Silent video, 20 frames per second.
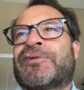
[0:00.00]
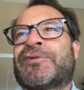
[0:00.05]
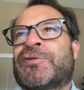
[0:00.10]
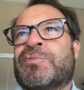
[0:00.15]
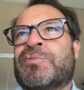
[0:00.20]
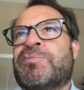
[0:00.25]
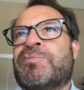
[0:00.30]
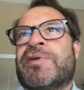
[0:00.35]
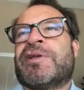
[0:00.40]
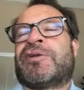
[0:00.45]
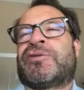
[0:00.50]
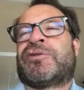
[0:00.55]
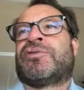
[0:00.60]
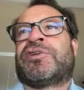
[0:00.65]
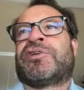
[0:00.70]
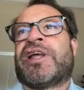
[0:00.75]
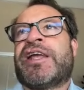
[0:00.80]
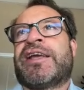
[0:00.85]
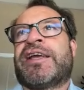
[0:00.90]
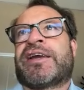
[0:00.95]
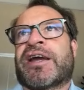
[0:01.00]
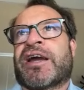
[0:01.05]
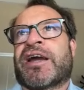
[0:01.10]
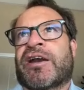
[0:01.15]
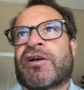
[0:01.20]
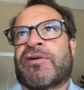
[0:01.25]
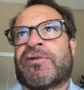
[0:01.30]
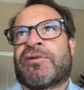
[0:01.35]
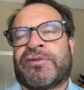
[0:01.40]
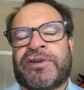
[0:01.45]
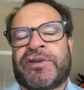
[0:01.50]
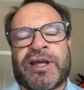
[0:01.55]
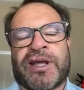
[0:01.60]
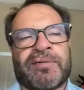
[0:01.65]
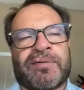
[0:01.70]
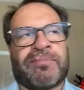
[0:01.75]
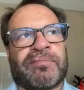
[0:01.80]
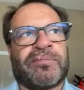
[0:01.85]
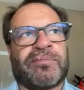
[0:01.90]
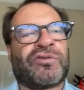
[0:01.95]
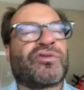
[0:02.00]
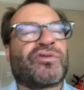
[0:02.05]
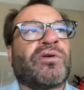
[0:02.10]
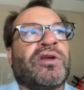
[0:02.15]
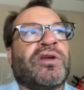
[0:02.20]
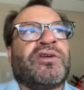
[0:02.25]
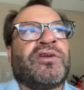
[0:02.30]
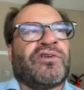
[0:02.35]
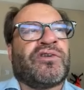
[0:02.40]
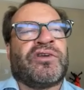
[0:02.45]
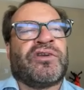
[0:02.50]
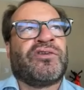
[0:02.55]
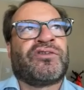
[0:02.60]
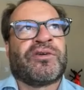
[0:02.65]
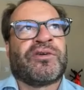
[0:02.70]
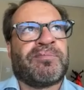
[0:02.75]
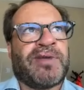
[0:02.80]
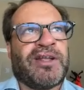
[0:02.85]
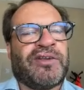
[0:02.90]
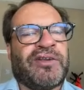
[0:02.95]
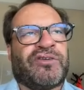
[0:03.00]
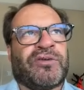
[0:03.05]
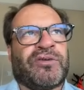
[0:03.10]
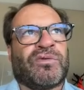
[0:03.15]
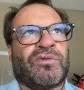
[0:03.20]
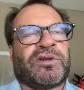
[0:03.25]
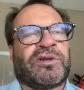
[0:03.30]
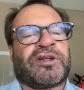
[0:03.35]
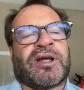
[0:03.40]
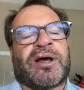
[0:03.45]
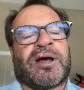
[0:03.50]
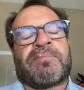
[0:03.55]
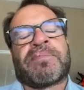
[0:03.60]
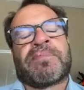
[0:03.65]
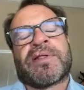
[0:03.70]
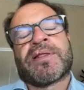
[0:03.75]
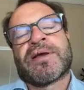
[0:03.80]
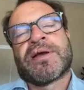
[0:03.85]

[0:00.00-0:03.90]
to take care of them. So it's amazing what happened.